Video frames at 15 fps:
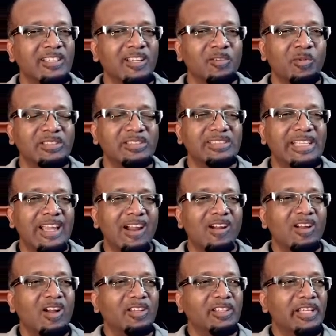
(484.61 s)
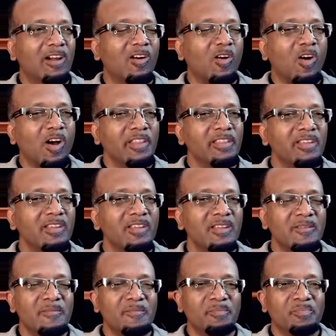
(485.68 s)
In other words, there are, there are
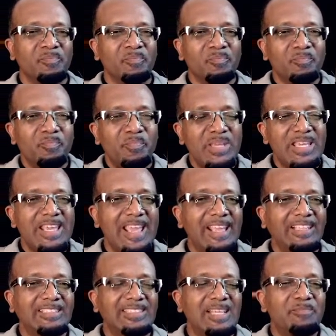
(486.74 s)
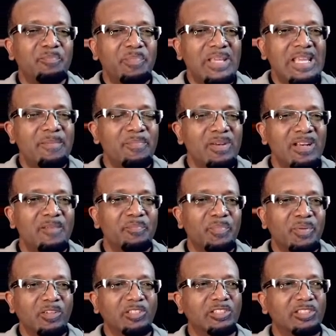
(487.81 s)
other beings and people
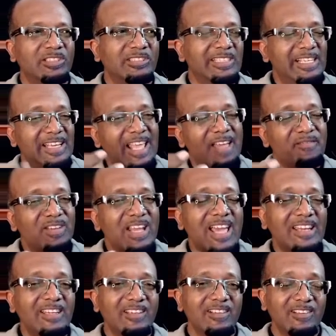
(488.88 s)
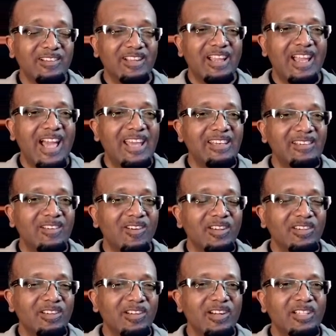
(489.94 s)
and persons in heaven and, in her, and
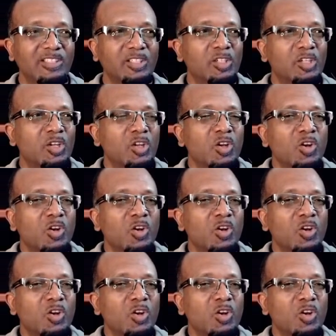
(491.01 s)
on earth